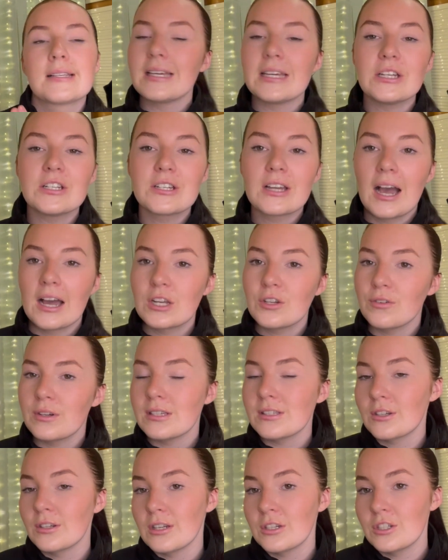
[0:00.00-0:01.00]
Each category is
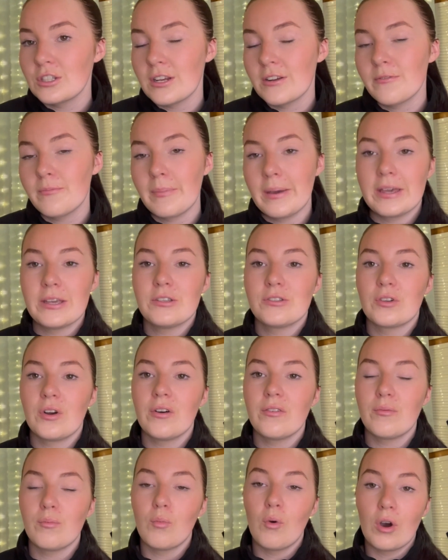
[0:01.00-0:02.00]
going to shift based
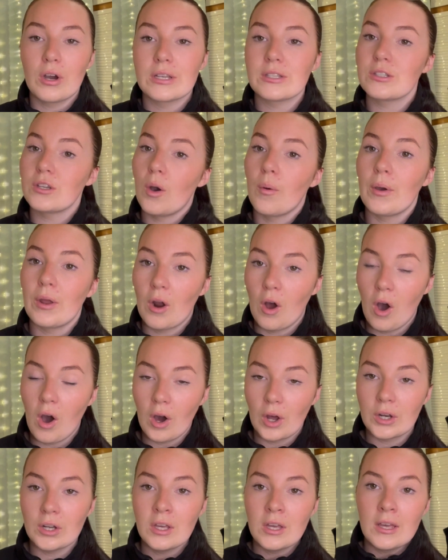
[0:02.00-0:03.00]
off what is going
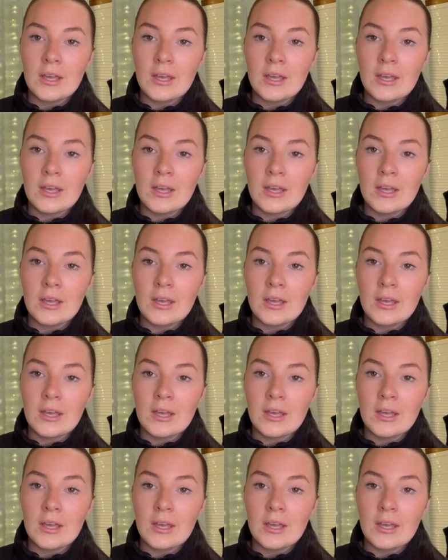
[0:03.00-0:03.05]
on,